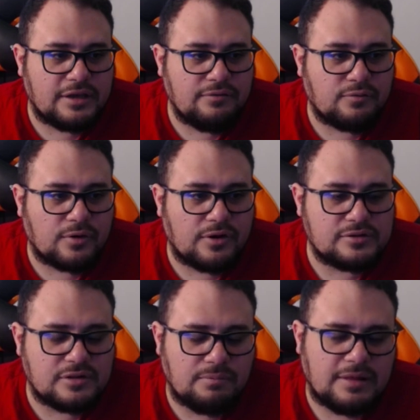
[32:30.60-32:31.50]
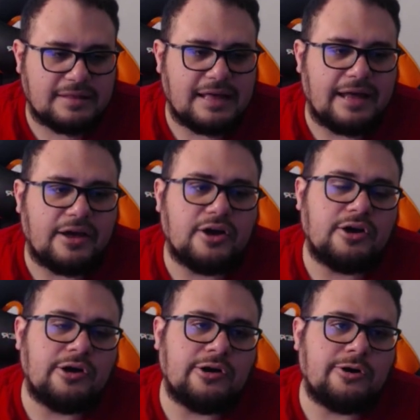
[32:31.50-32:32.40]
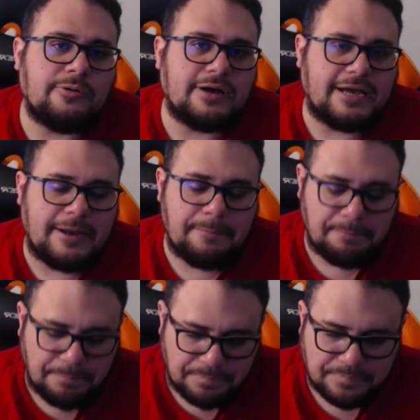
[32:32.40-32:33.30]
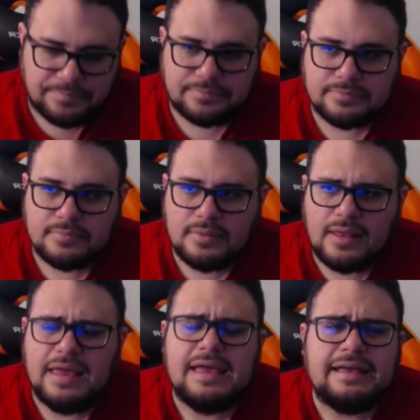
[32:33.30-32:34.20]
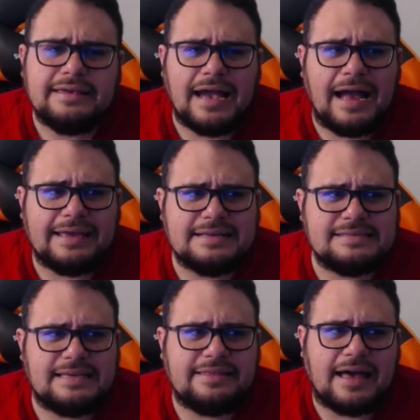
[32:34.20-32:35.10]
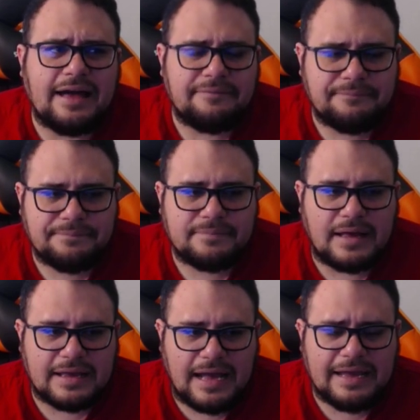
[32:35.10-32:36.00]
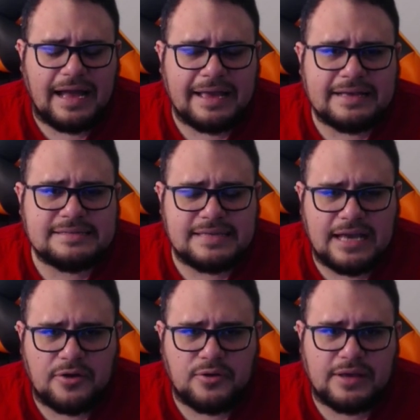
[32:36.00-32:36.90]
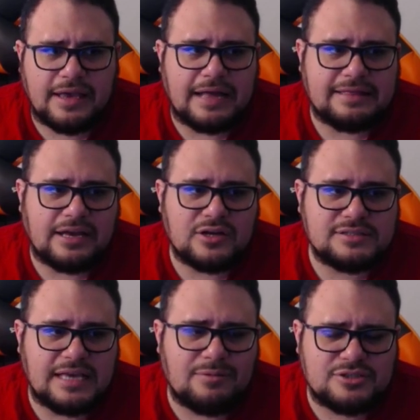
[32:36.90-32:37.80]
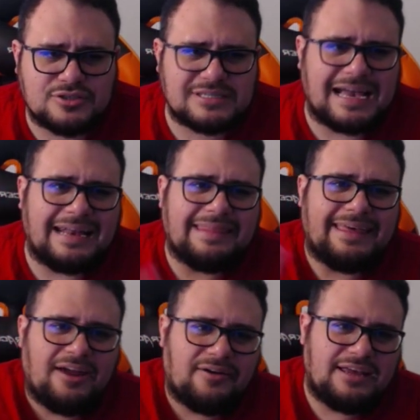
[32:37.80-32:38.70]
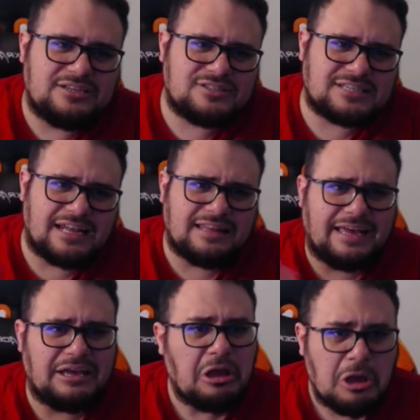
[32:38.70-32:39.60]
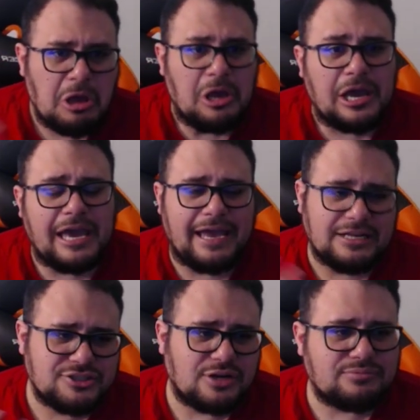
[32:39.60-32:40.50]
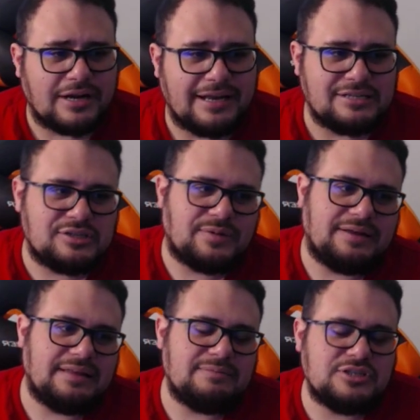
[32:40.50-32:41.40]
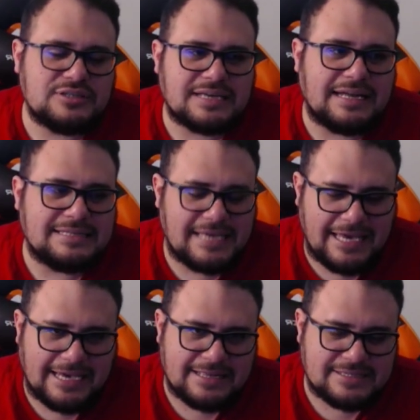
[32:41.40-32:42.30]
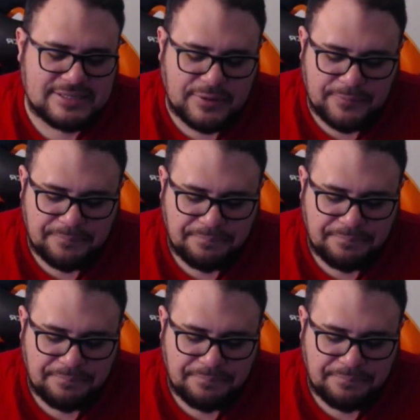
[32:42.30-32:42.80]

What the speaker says: for it or something like that. Oh, okay. Yeah, I can see that. I can see how you can get that, because it was just kind of there, and he just kind of like, hey, I jumped right into it. Let me just kind of take it. So,